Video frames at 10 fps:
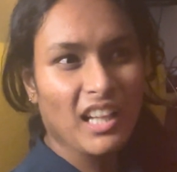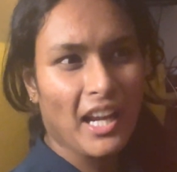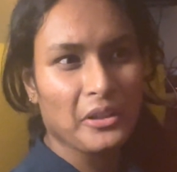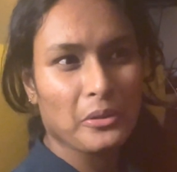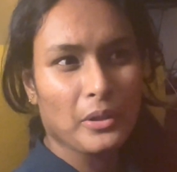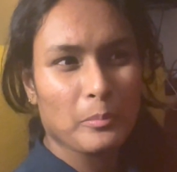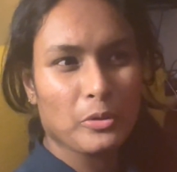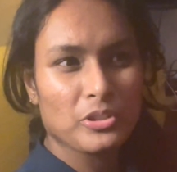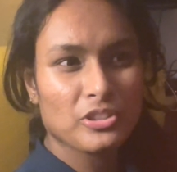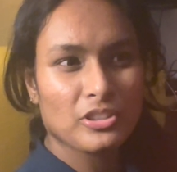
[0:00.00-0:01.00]
I don't know,
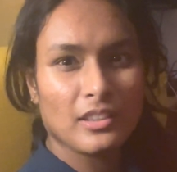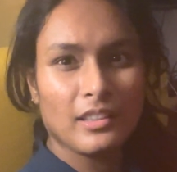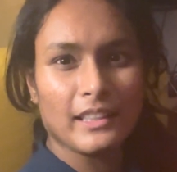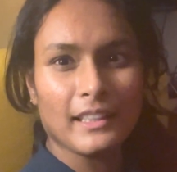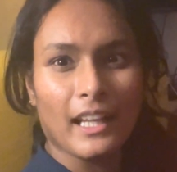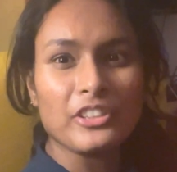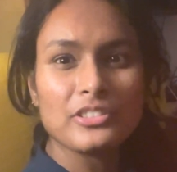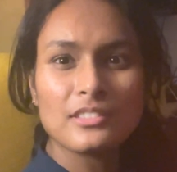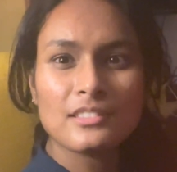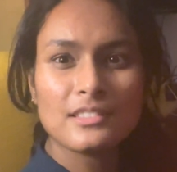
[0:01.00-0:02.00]
emotional
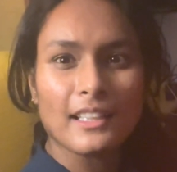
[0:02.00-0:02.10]
intelligence.